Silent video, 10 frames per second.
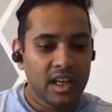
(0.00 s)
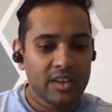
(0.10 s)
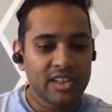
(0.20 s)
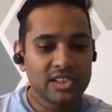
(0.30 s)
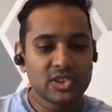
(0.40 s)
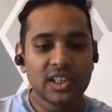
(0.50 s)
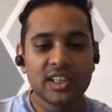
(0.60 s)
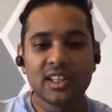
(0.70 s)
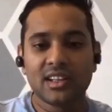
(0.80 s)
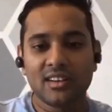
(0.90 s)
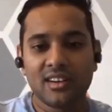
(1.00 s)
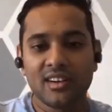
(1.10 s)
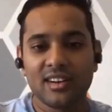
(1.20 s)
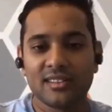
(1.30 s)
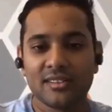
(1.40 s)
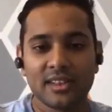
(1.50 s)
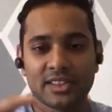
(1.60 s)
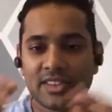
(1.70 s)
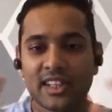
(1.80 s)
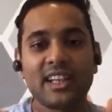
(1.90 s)
Eventually,
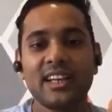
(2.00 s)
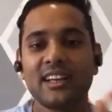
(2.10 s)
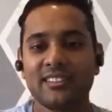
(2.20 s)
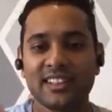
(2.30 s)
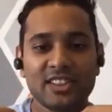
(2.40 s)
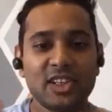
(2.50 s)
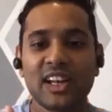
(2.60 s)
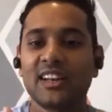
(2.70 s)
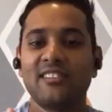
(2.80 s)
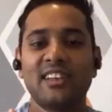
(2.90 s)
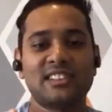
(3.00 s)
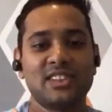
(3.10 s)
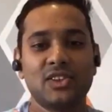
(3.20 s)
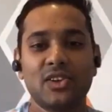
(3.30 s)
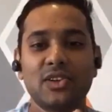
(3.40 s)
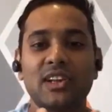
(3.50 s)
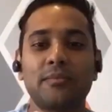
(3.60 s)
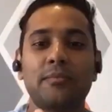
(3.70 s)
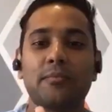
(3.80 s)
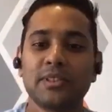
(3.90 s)
it's very clear whether you're an investor or you're
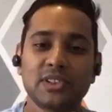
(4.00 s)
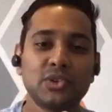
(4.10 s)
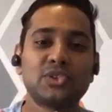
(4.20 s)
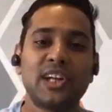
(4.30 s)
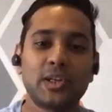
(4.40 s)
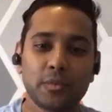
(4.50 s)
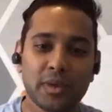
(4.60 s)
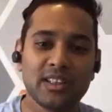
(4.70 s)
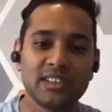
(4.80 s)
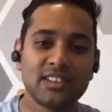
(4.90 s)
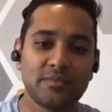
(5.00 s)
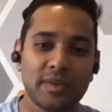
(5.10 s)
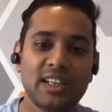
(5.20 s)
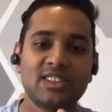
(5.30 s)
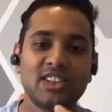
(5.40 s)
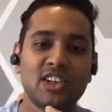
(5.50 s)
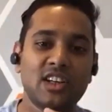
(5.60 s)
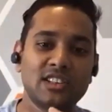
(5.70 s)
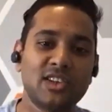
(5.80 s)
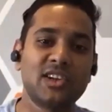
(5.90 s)
a person who's trying to
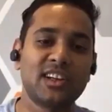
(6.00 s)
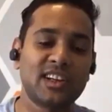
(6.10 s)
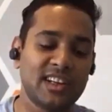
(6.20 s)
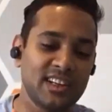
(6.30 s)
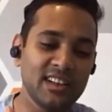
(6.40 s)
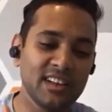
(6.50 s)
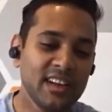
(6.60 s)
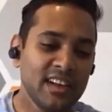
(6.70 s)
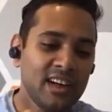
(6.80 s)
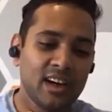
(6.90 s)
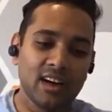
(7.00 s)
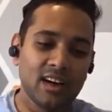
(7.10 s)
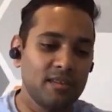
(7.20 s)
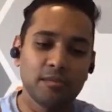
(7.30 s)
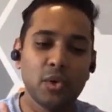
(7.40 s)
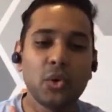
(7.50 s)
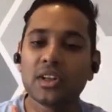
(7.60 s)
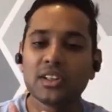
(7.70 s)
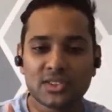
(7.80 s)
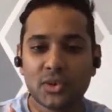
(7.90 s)
his or her career.
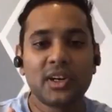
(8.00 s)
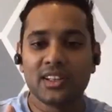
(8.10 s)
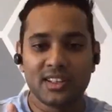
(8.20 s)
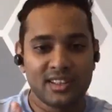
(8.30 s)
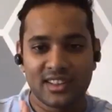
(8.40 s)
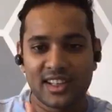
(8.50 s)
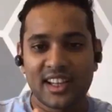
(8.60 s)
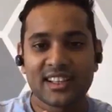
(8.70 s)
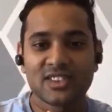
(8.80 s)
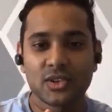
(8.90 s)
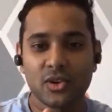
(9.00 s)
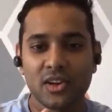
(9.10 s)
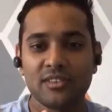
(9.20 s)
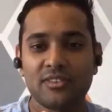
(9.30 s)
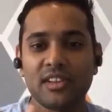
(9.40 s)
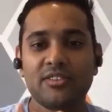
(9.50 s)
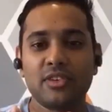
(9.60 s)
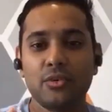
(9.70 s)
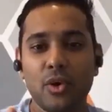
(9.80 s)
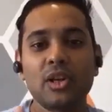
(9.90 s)
No risk, no return, right? So
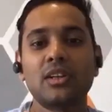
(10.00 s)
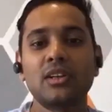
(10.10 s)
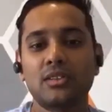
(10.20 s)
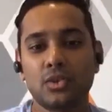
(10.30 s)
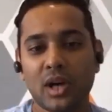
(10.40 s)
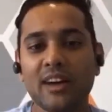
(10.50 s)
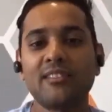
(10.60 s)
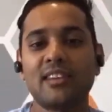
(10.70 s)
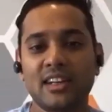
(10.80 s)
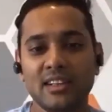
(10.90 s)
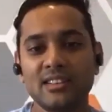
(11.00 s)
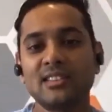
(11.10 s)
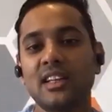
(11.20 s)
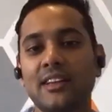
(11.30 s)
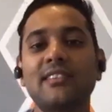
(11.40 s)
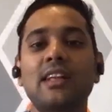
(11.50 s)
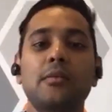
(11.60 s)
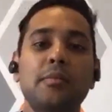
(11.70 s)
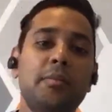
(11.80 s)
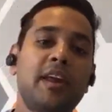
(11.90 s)
if you want to have returns in life,
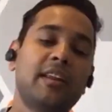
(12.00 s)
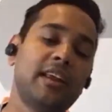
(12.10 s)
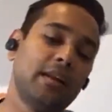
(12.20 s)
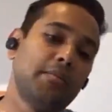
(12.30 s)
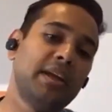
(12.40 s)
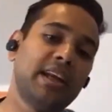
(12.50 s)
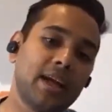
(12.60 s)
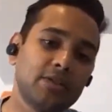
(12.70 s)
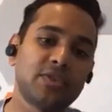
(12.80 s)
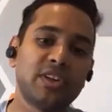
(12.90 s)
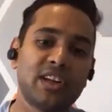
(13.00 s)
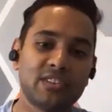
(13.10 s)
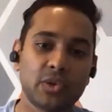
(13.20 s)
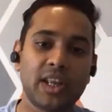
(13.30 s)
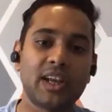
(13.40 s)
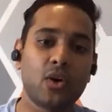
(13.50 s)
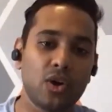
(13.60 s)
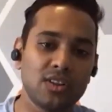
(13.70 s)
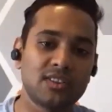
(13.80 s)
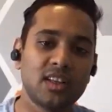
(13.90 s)
there'll be times when you have to take
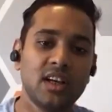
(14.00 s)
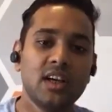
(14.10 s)
calls